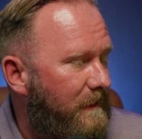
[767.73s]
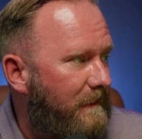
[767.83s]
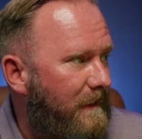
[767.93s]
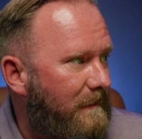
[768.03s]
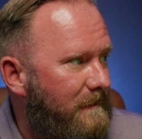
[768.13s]
do
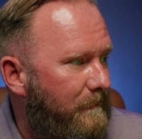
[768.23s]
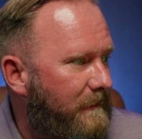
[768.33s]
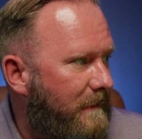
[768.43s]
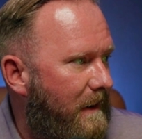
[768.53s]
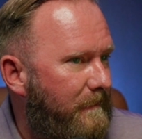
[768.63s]
you think? Tell me
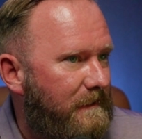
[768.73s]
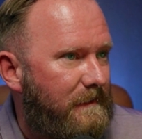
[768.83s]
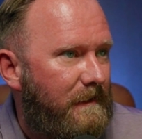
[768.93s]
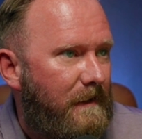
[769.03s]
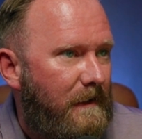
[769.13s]
in the
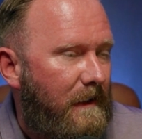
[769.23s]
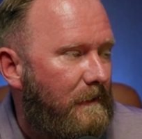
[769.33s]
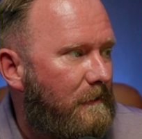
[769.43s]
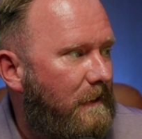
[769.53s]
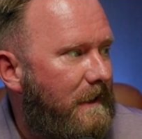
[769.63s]
comments.
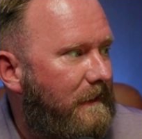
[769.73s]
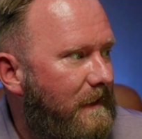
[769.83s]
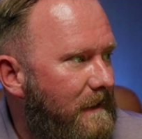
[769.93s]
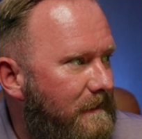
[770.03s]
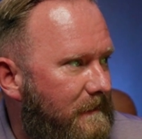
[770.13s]
Look at
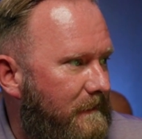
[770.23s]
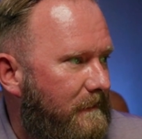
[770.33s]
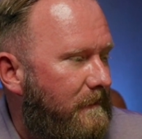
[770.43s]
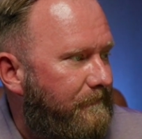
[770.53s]
this.